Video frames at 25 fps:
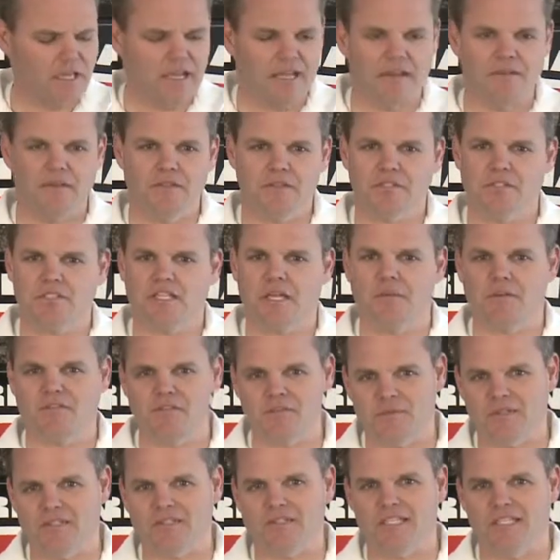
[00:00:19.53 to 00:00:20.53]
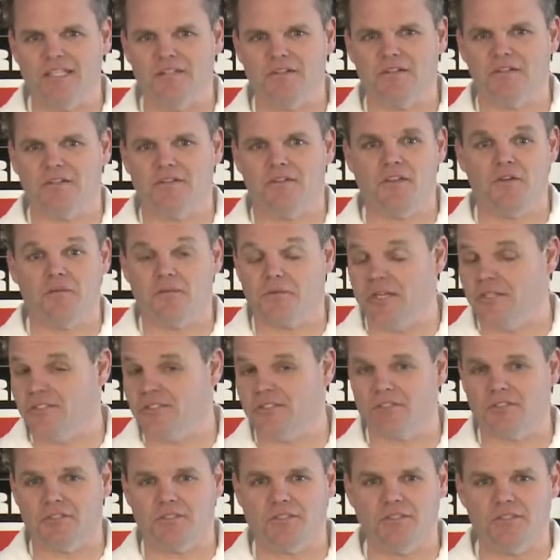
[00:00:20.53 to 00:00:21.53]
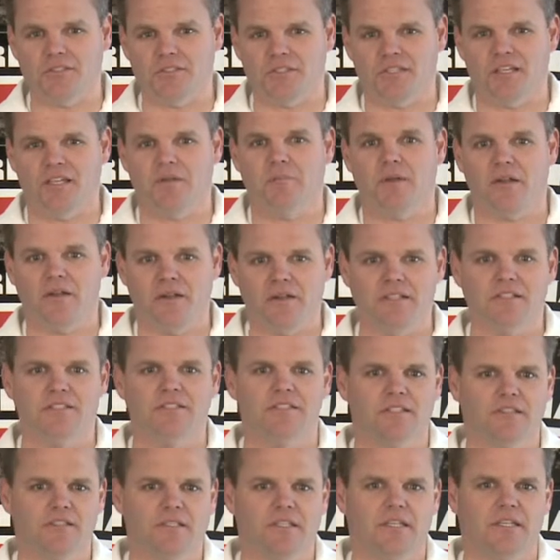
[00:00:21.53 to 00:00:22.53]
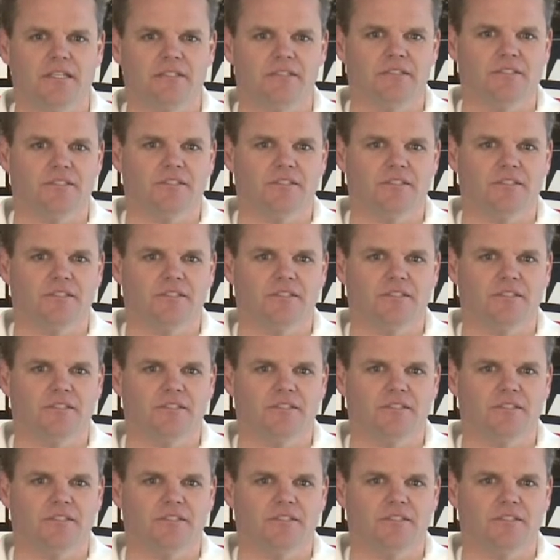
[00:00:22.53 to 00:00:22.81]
And this is coming from the leader and the original in bearing and seal kits.